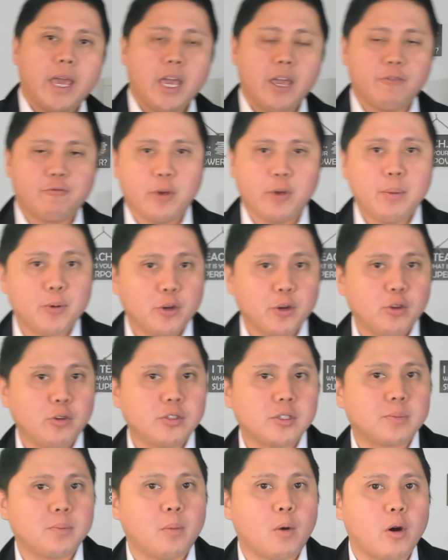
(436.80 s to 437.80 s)
If we
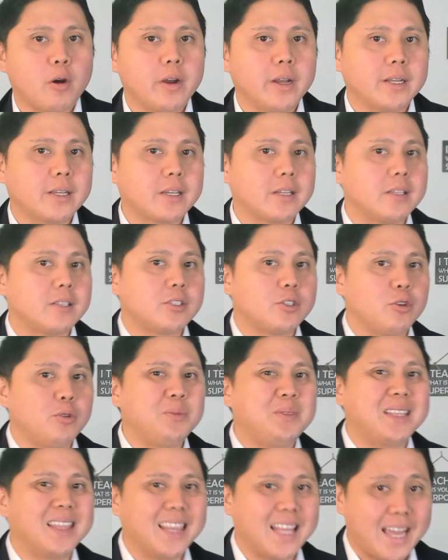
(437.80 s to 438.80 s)
produced more and
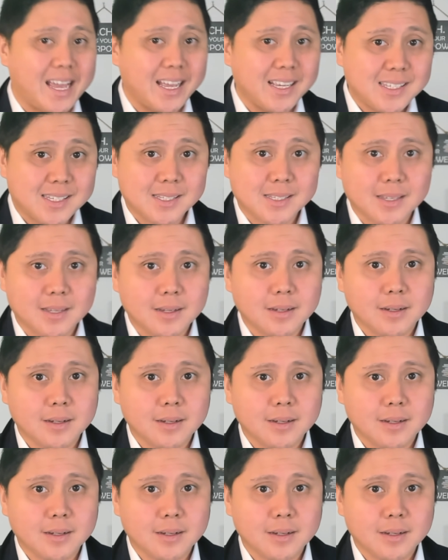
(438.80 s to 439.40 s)
consumed less,